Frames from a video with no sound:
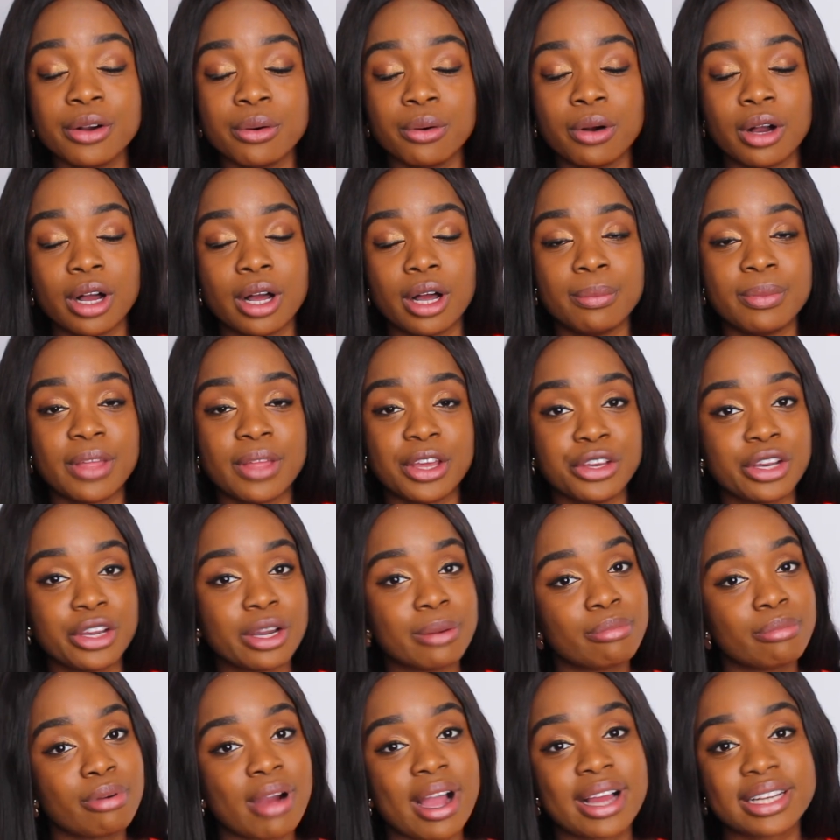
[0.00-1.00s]
that you
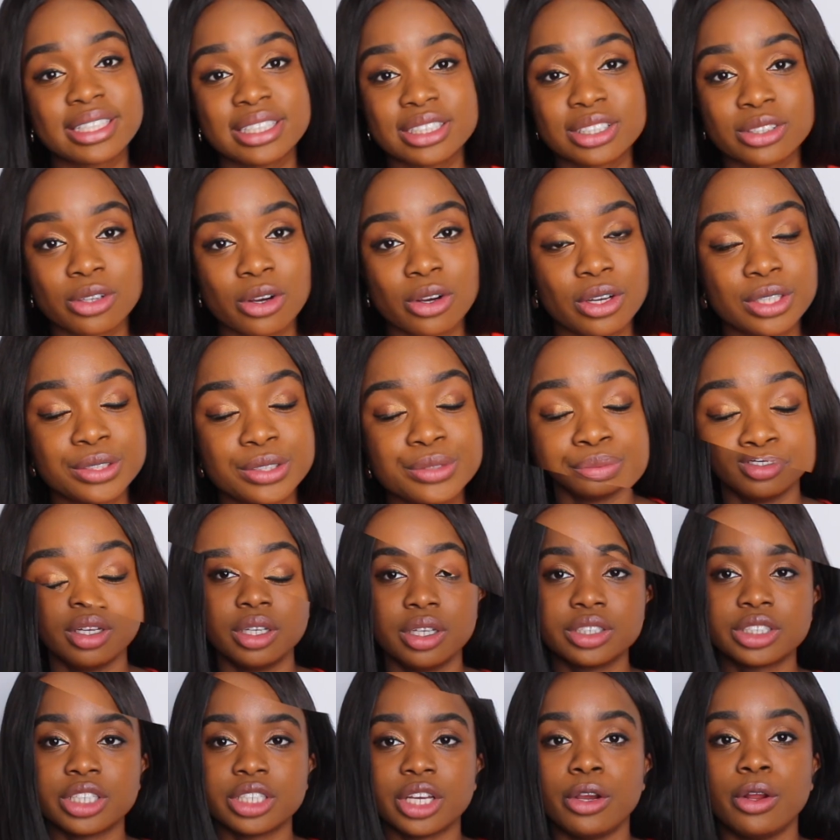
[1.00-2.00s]
can practice on.
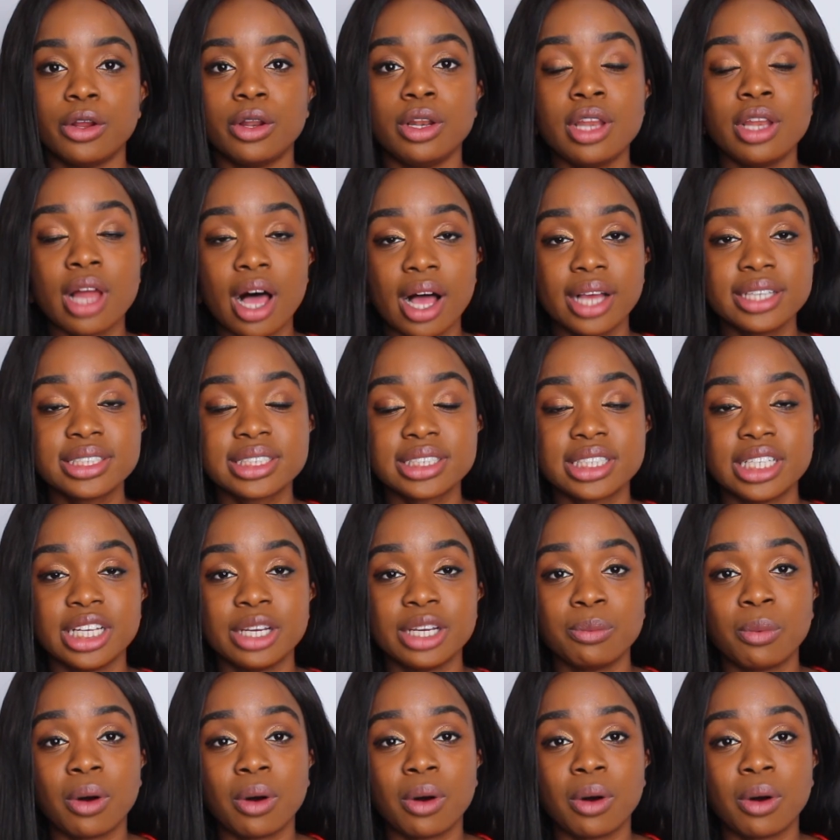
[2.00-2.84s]
So lastly,